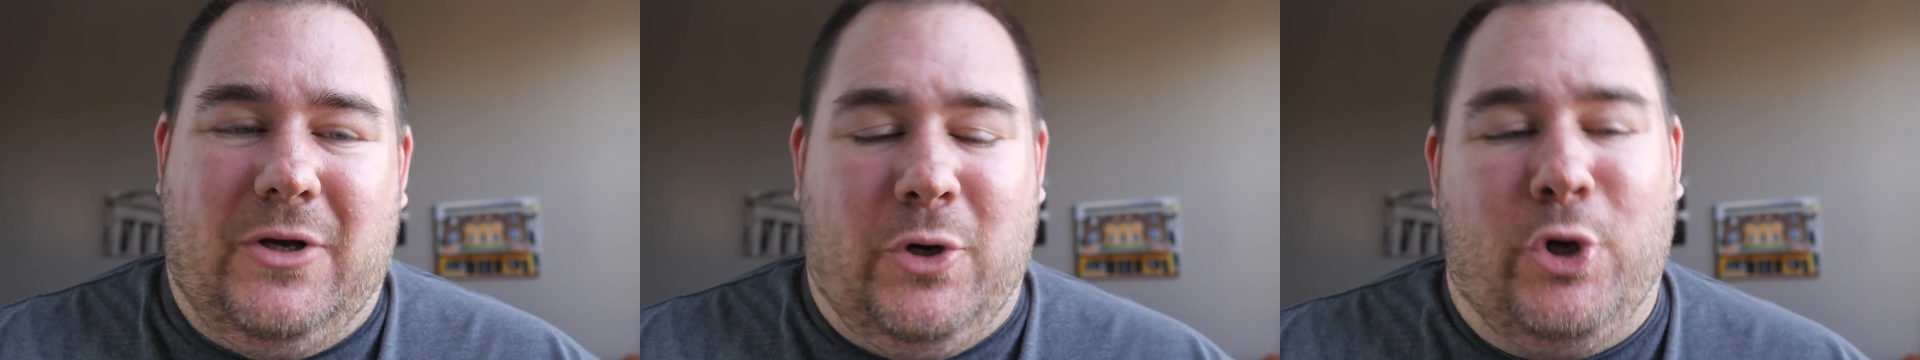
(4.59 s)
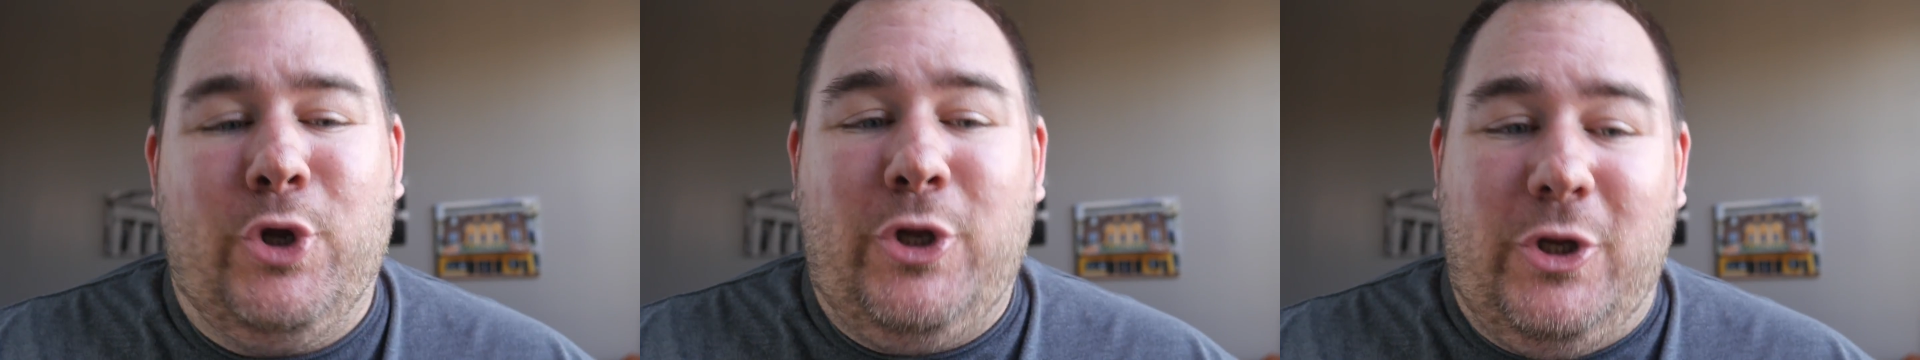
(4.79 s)

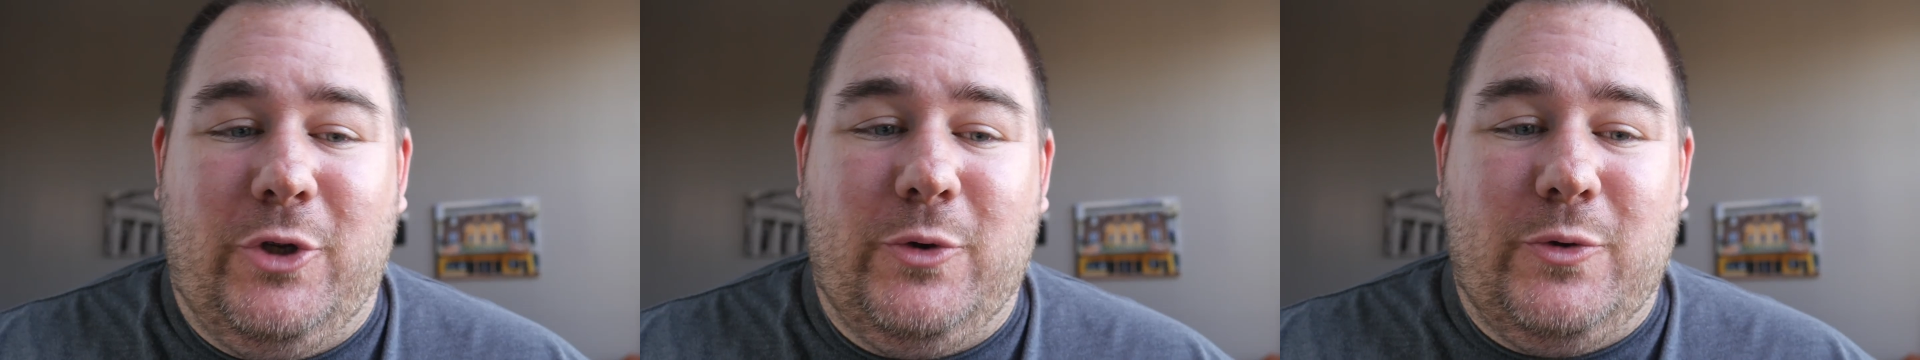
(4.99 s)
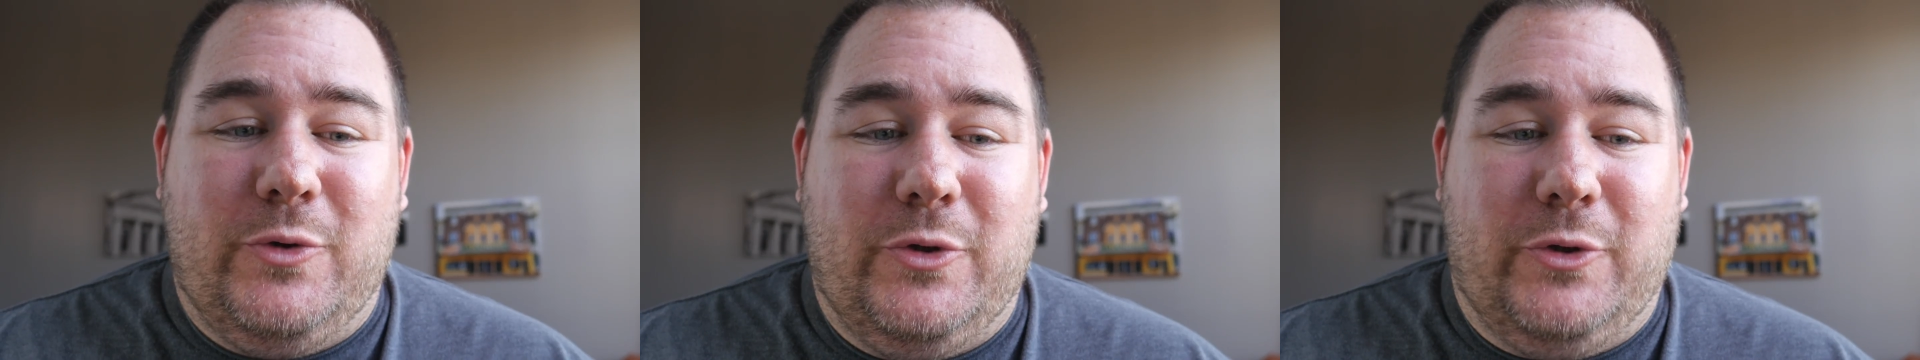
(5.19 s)
on
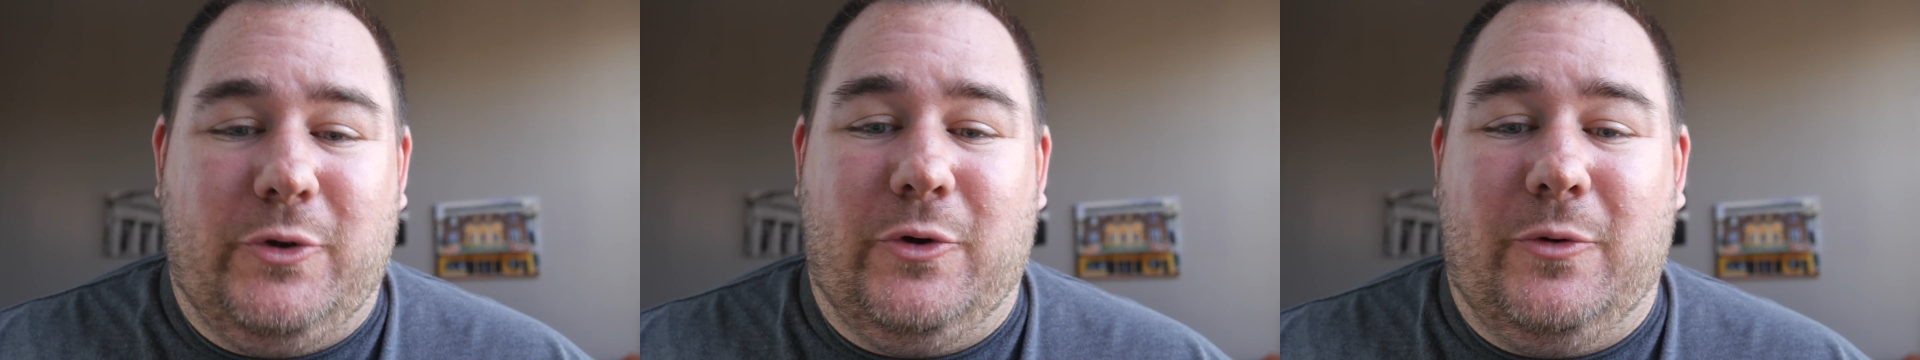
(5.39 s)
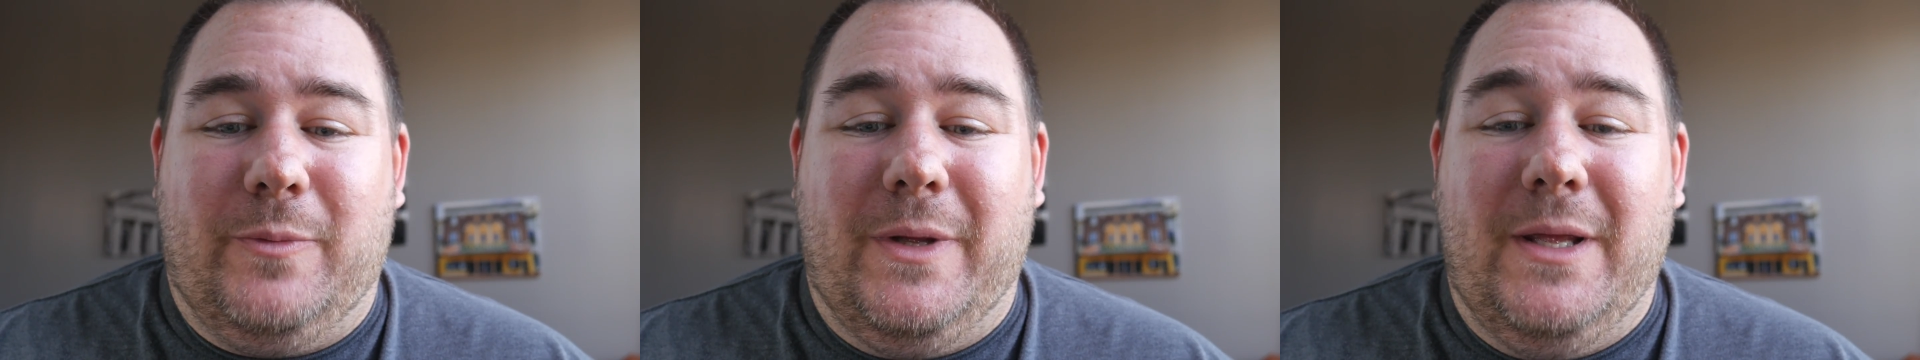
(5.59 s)

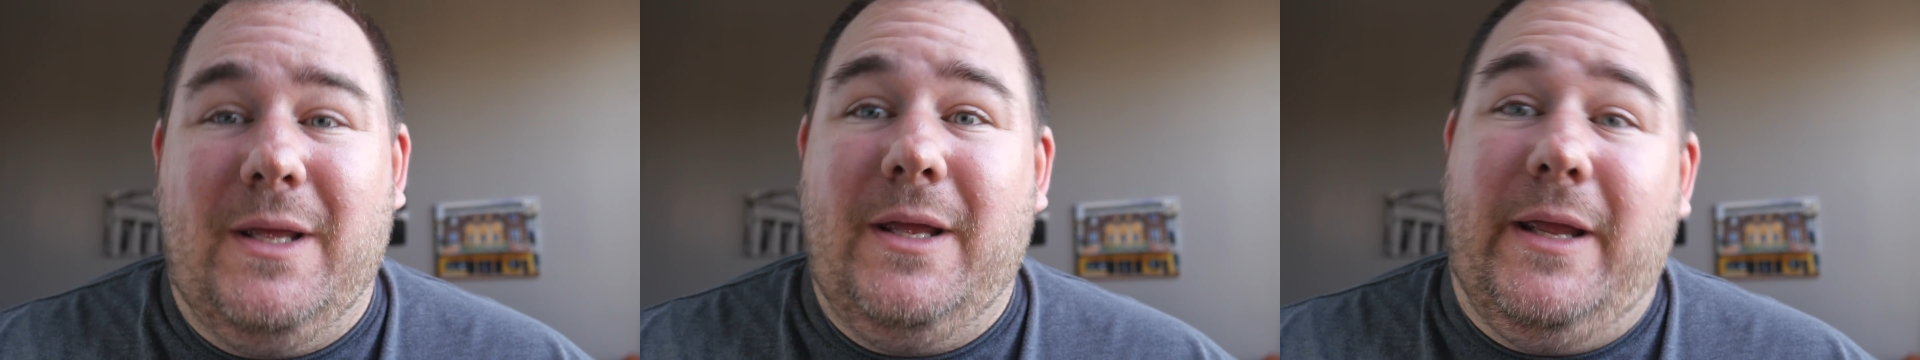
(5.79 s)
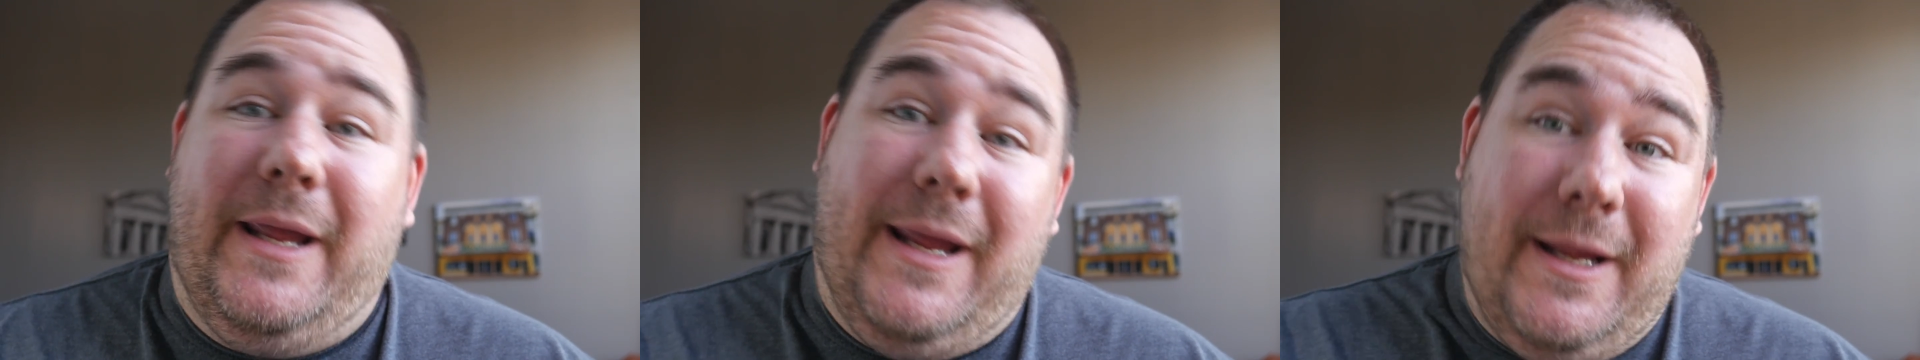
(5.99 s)
YouTube
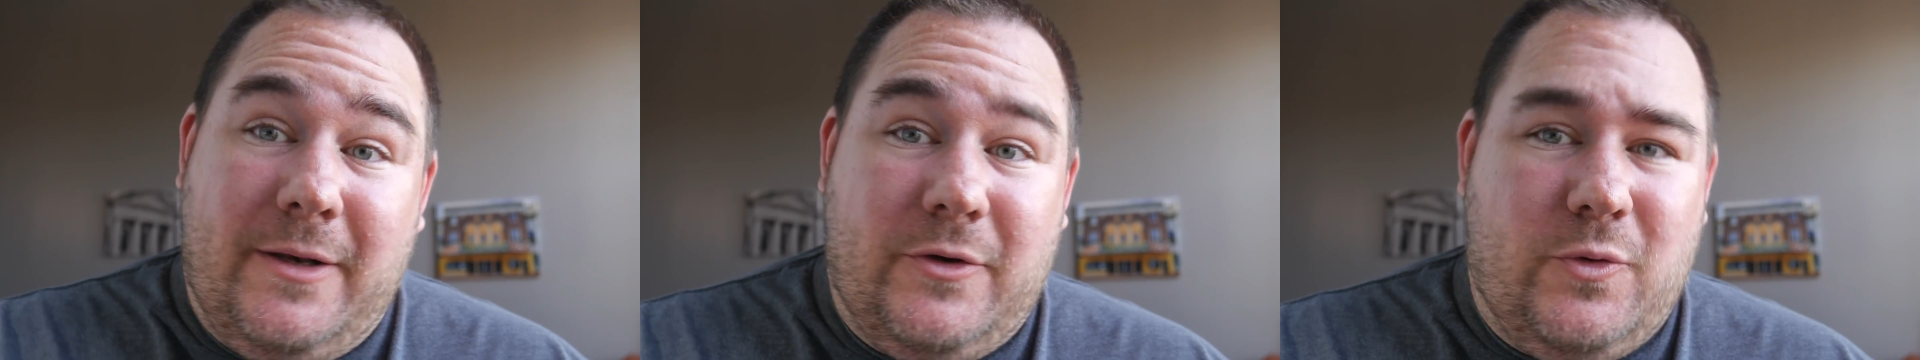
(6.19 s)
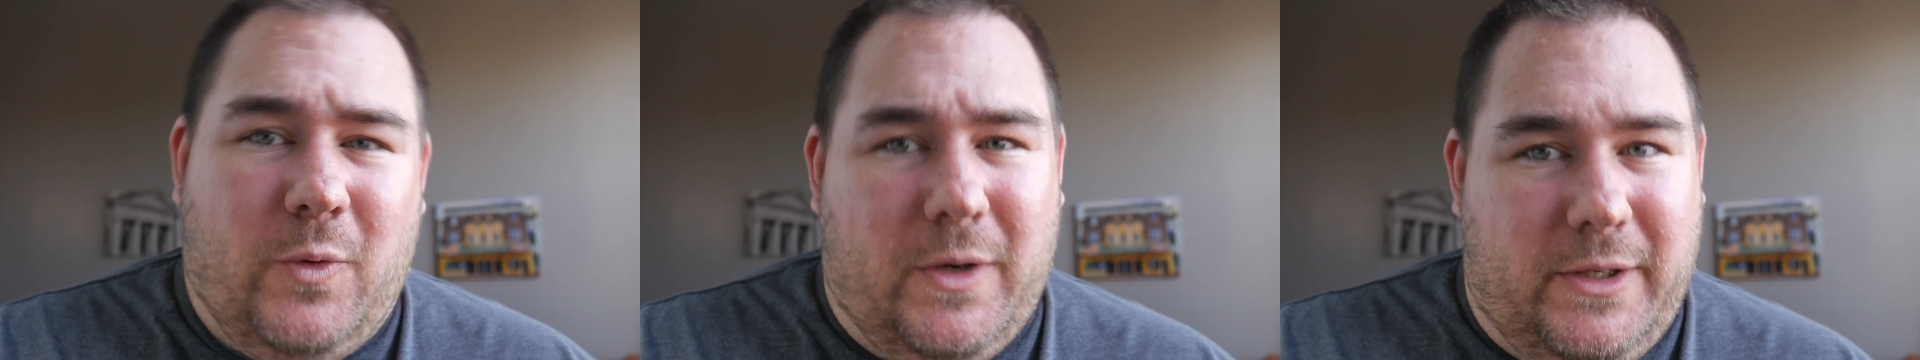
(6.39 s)

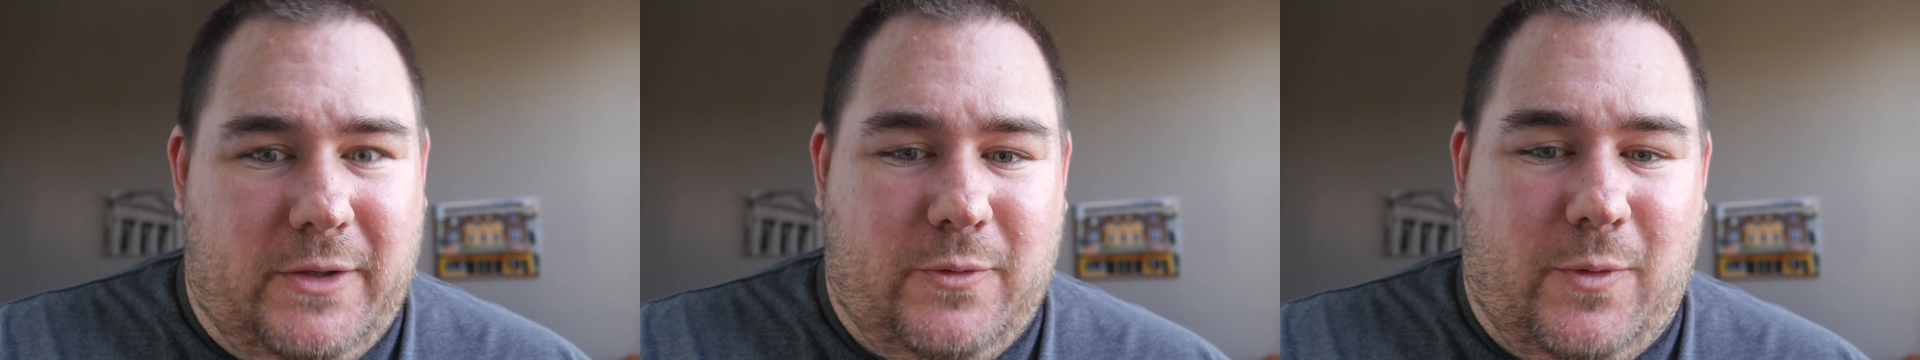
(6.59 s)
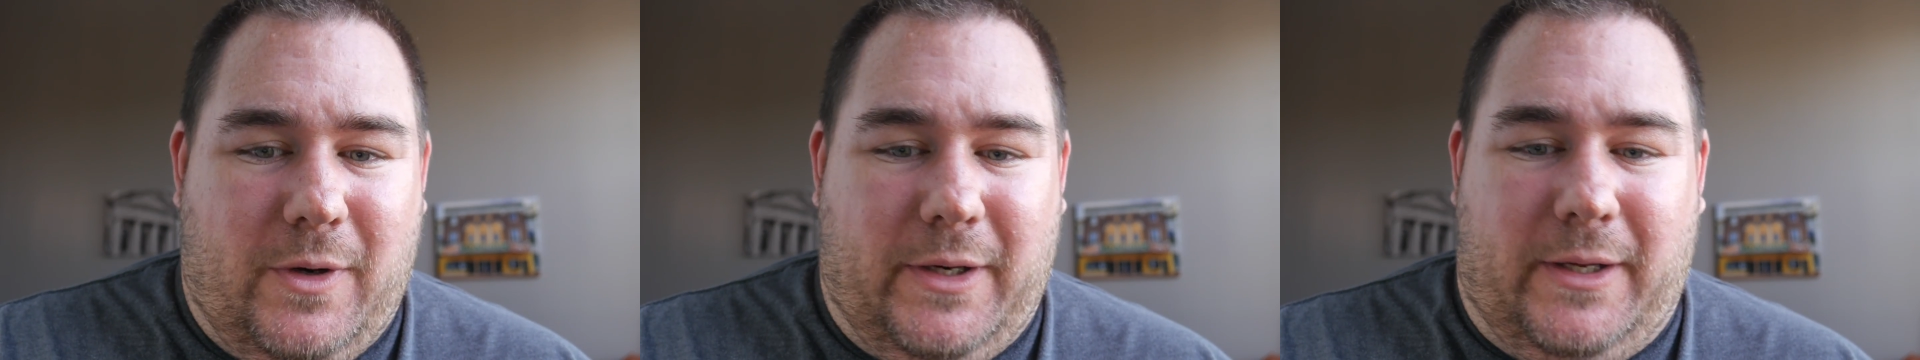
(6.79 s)
in
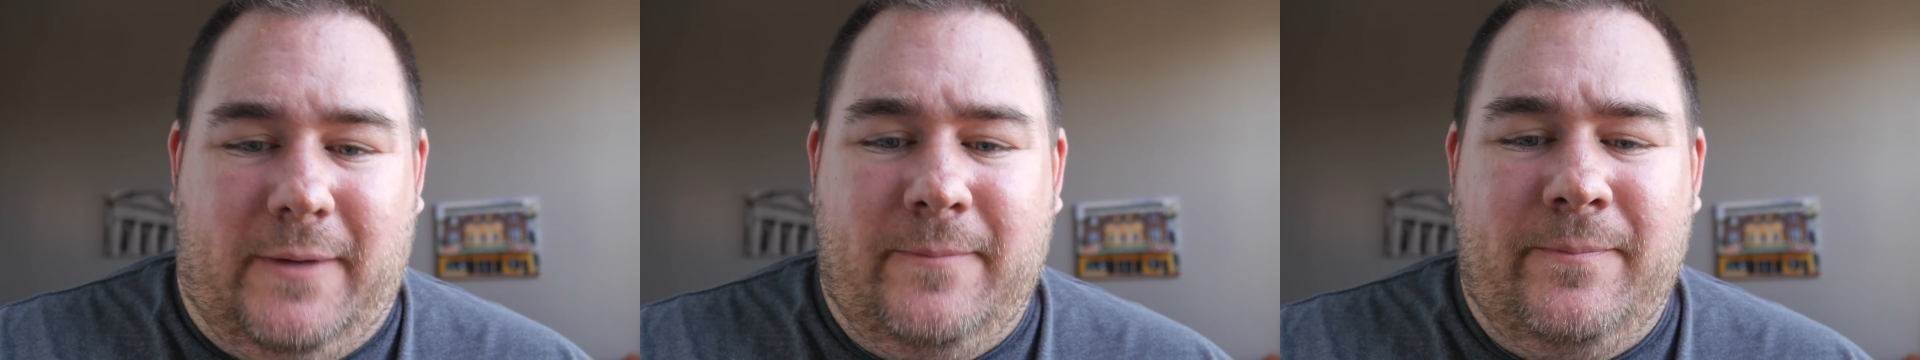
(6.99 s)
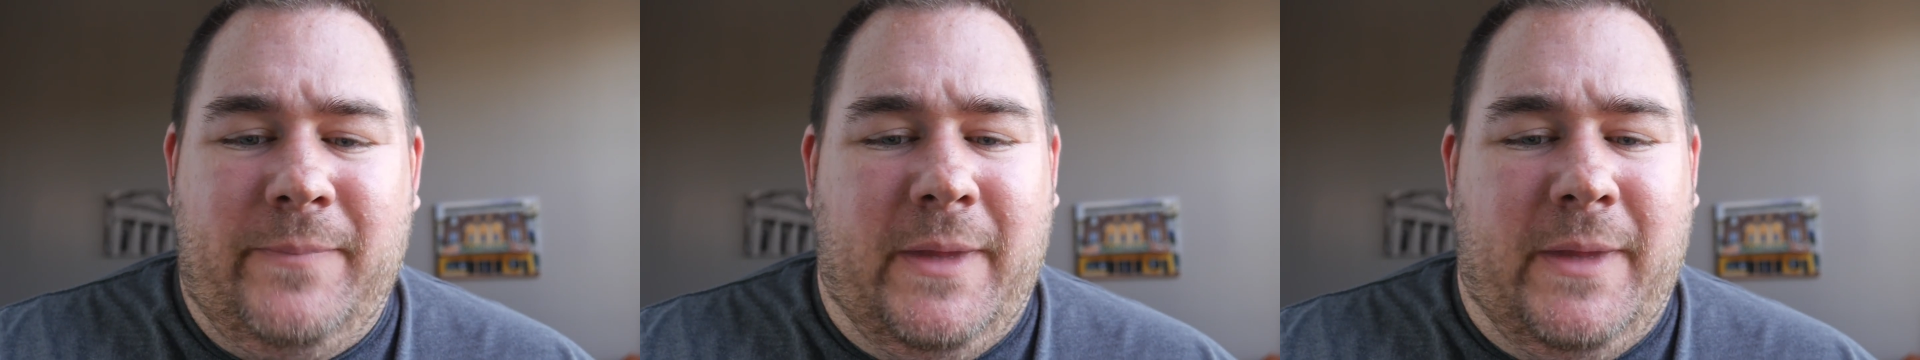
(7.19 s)
2020.